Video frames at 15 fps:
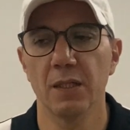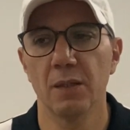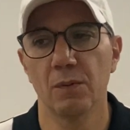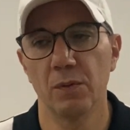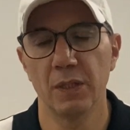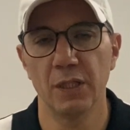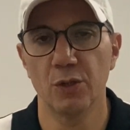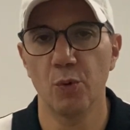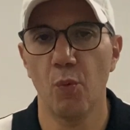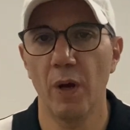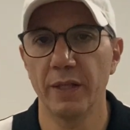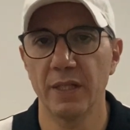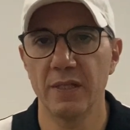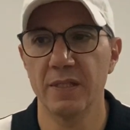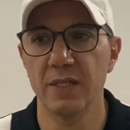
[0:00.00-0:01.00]
we need to
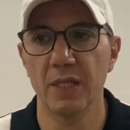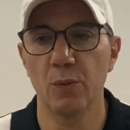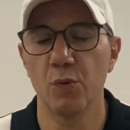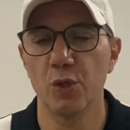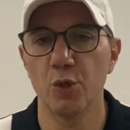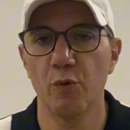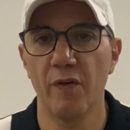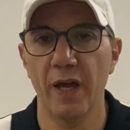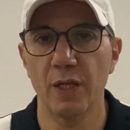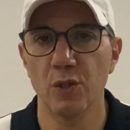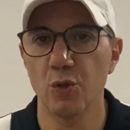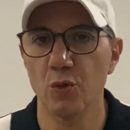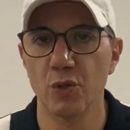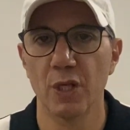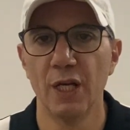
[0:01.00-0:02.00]
wait and see with
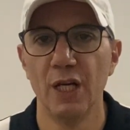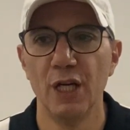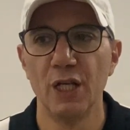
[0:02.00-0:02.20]
Juventus.